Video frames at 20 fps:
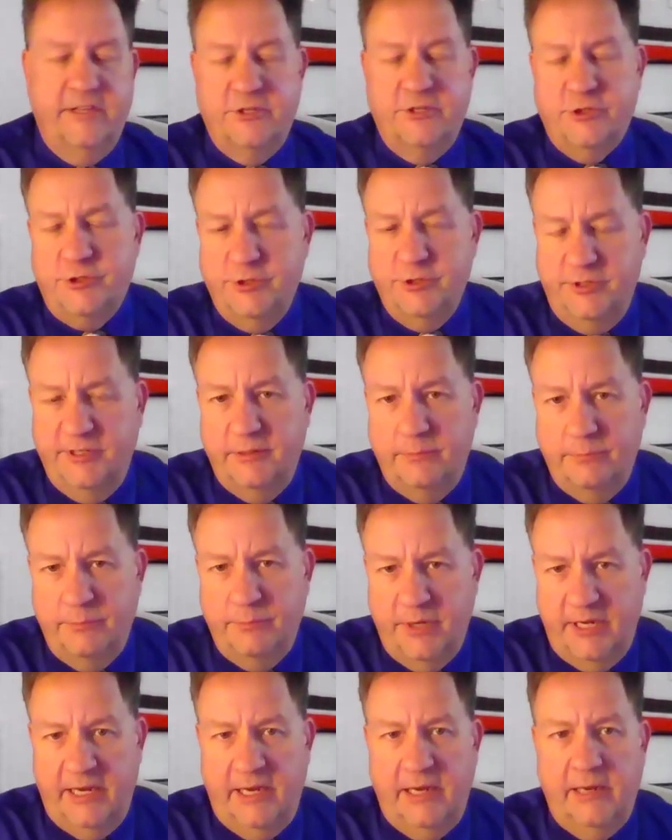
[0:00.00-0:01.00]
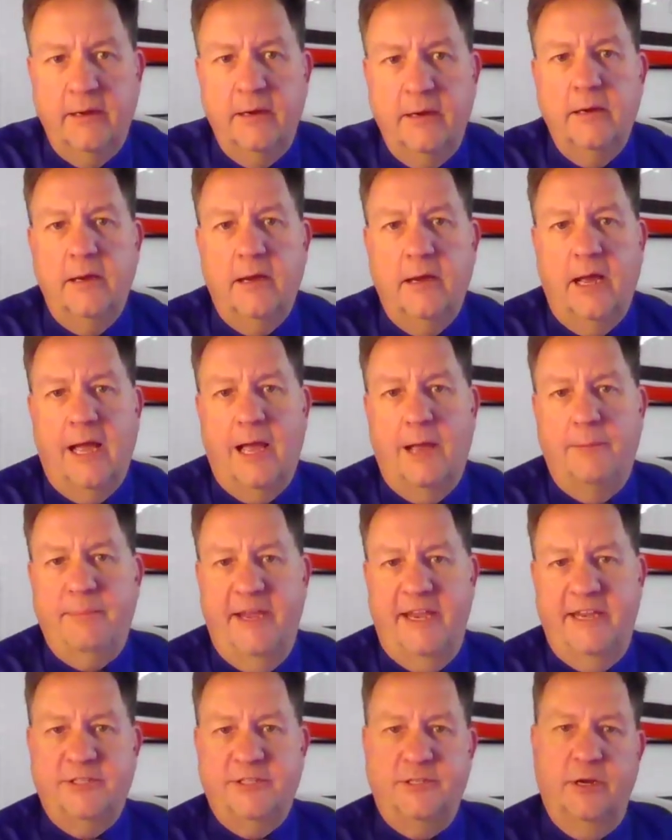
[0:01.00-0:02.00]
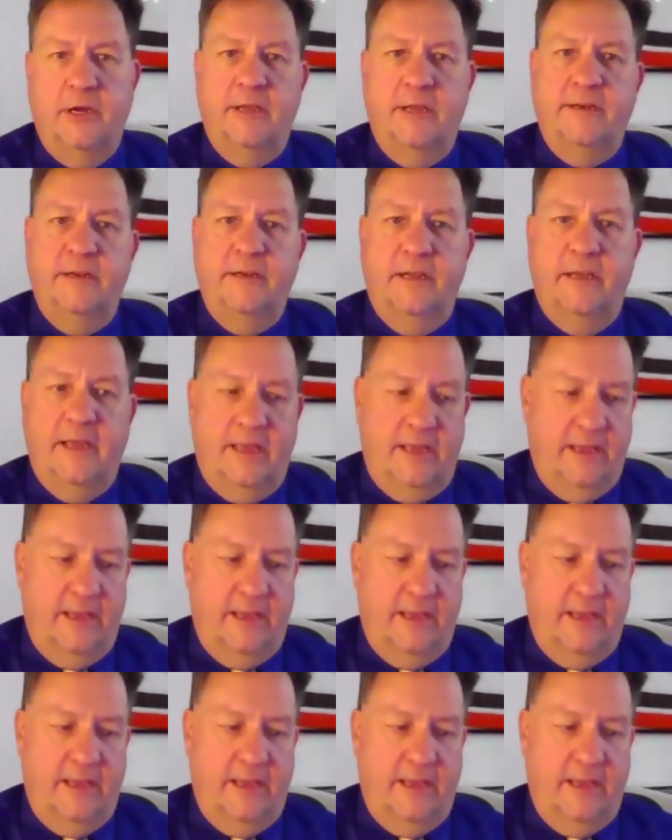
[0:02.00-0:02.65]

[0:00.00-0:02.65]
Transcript: that shouldn't be, based on